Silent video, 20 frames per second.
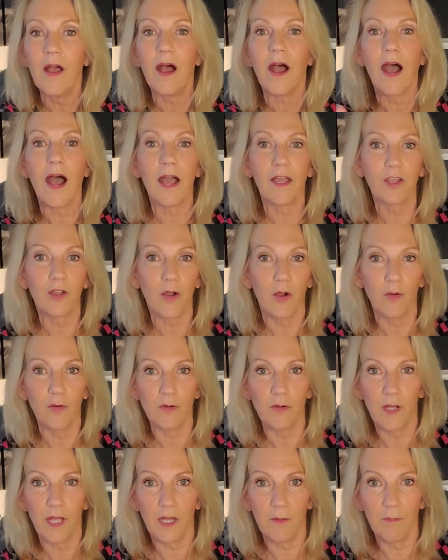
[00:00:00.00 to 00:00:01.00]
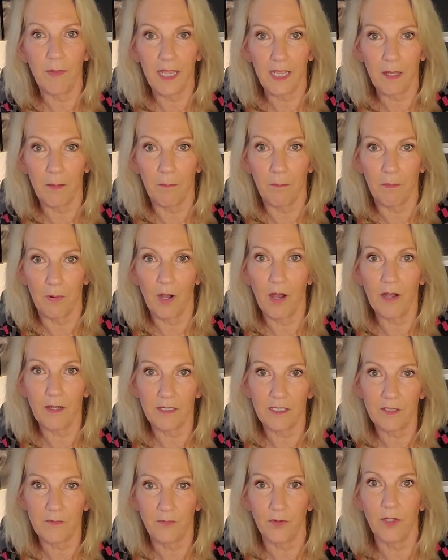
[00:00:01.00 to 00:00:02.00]
I go and make a
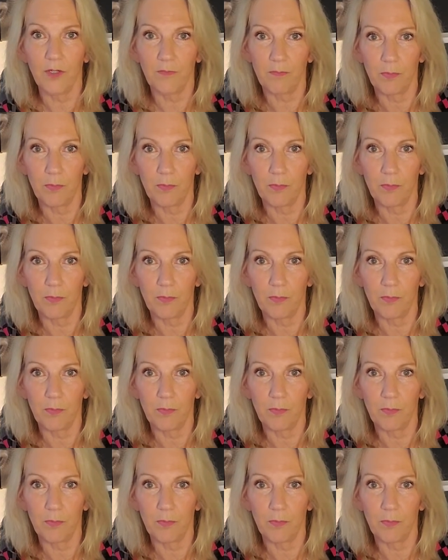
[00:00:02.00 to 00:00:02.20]
box full of